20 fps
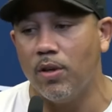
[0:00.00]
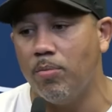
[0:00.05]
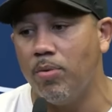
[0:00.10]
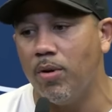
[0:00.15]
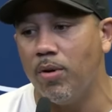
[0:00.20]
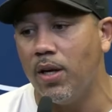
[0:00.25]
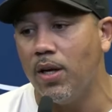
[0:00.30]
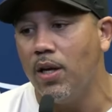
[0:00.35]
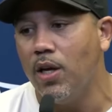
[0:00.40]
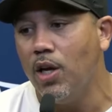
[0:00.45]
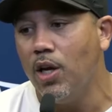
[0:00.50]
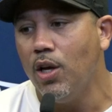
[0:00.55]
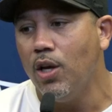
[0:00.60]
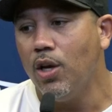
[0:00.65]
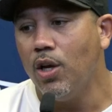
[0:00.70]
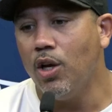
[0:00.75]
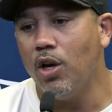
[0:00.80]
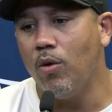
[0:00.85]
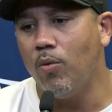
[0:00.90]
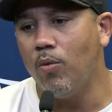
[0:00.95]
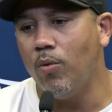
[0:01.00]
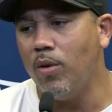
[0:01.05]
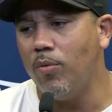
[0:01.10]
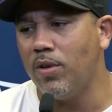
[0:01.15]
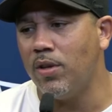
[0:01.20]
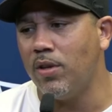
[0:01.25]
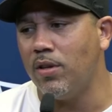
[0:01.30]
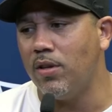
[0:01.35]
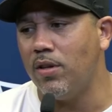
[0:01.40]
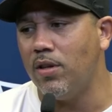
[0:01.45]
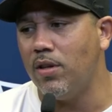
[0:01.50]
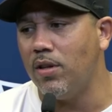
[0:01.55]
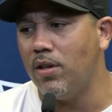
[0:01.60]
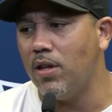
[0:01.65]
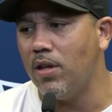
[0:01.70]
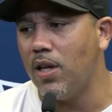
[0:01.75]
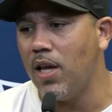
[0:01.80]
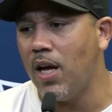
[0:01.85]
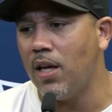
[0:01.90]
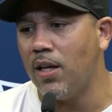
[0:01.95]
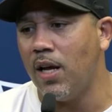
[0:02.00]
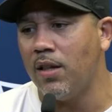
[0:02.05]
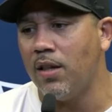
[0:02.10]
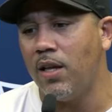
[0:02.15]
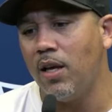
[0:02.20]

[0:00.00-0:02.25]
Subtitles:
But, I